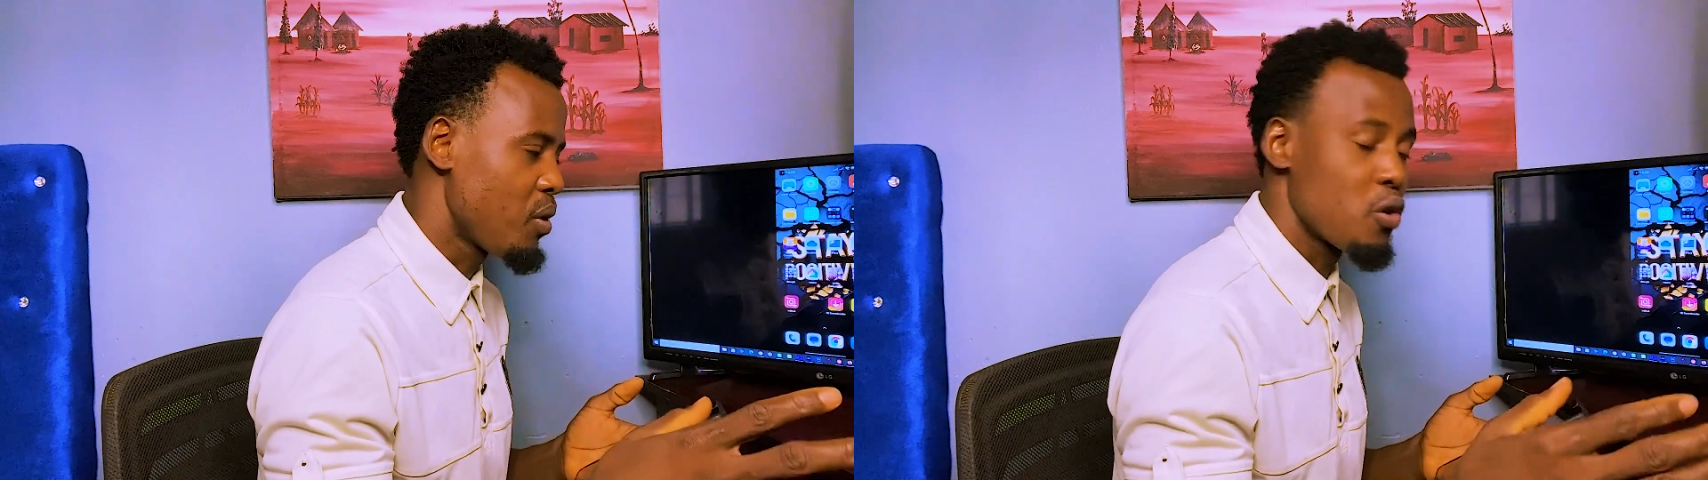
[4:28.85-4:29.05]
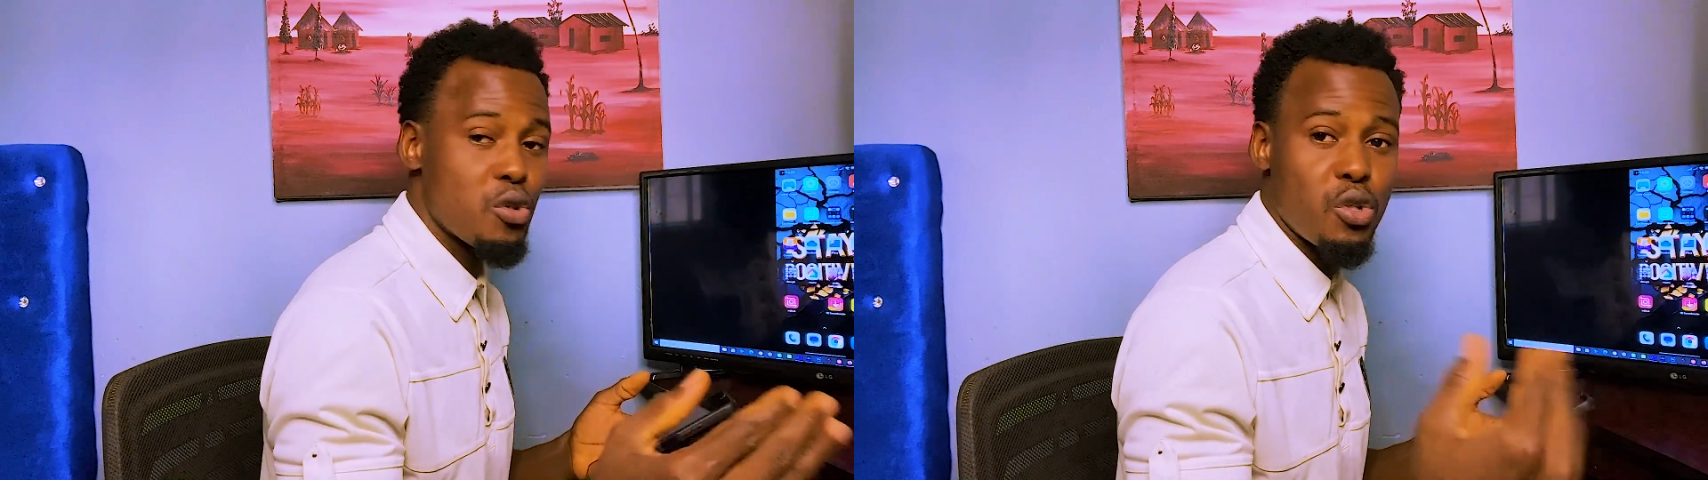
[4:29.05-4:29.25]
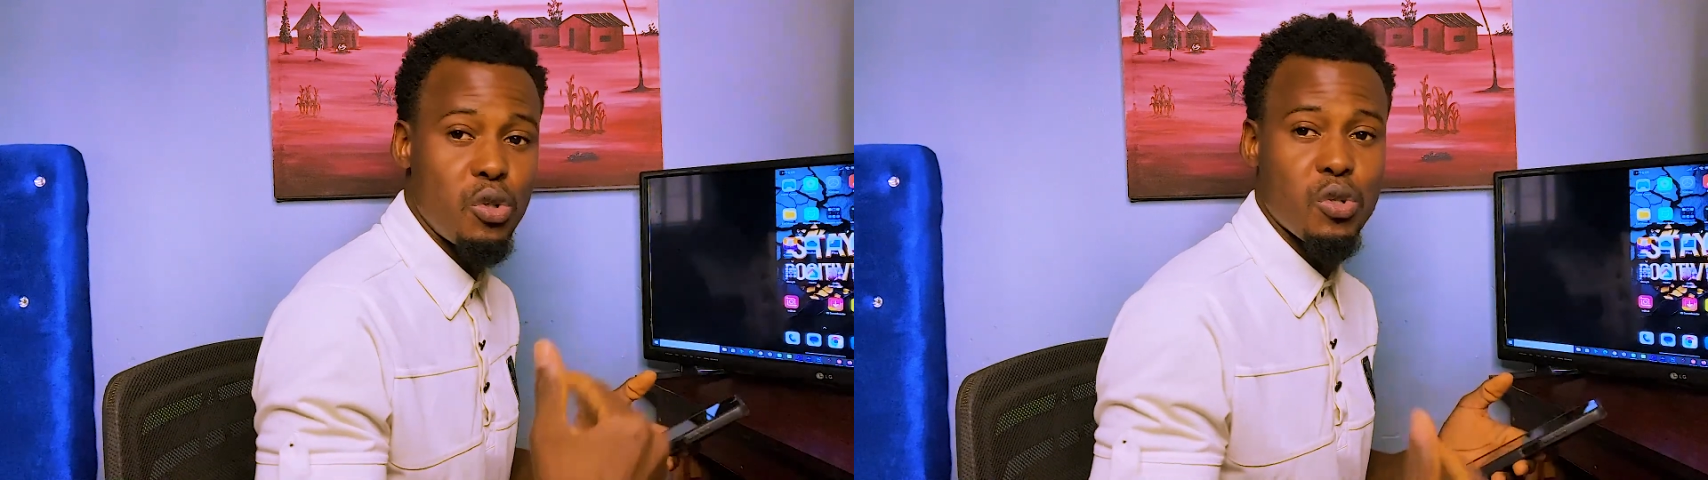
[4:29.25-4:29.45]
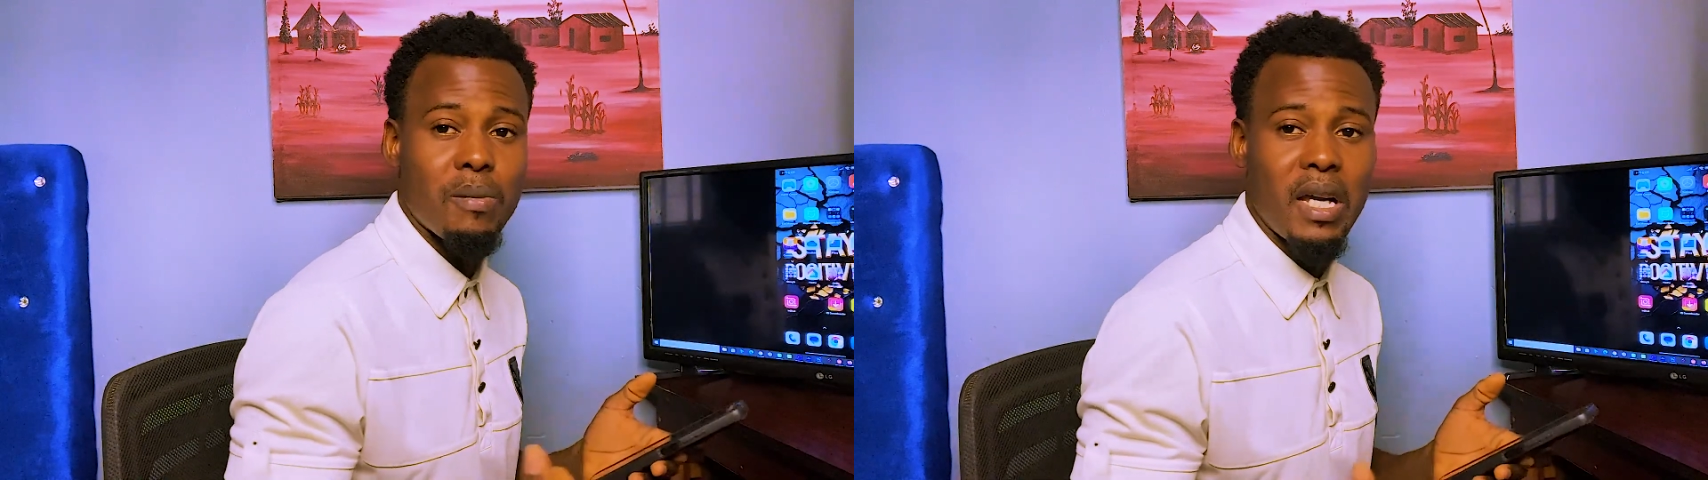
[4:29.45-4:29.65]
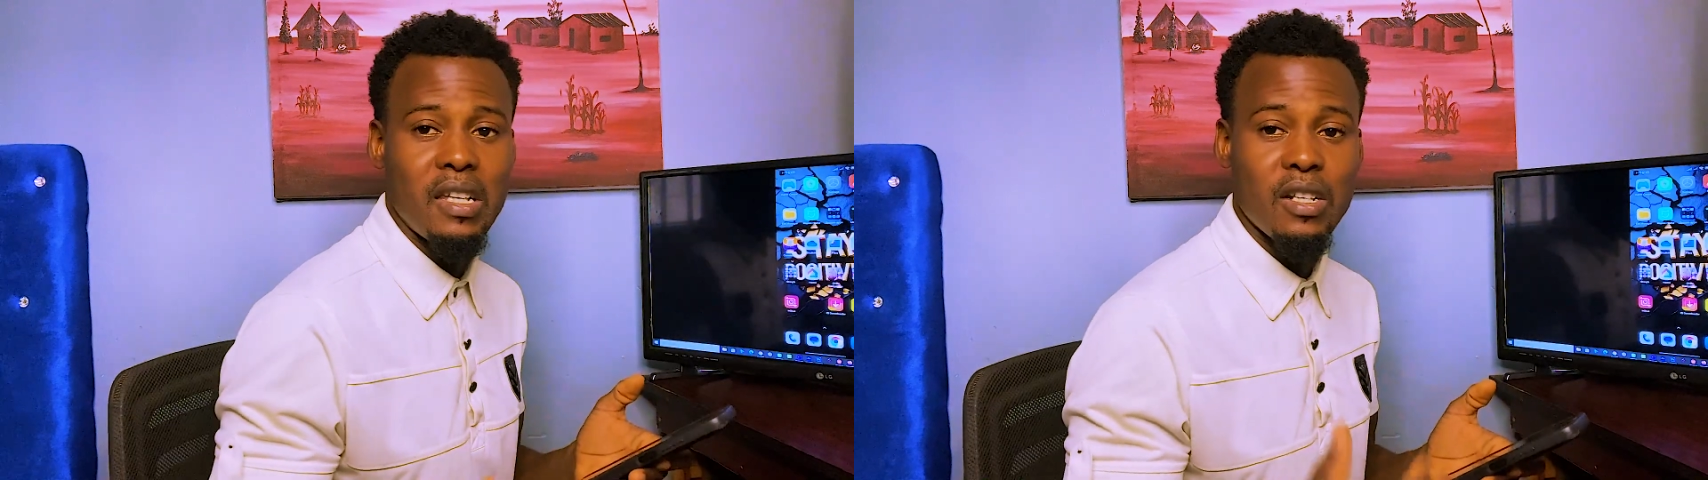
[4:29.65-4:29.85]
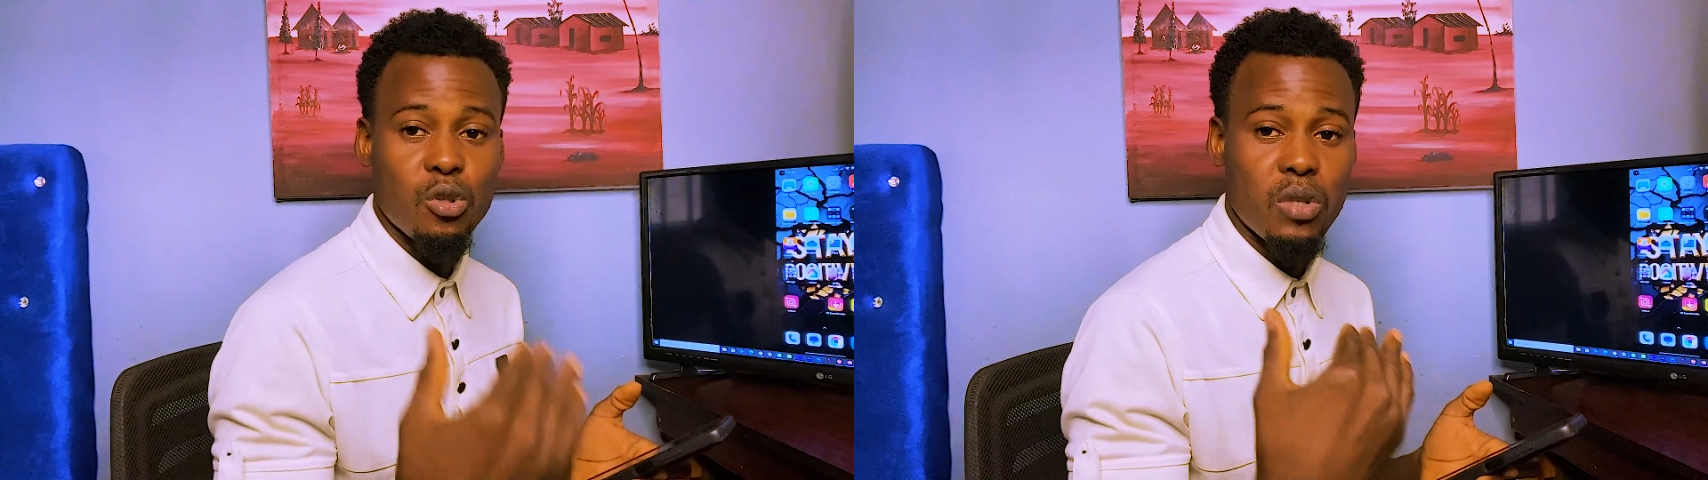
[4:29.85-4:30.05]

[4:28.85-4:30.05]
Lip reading: because you use my link to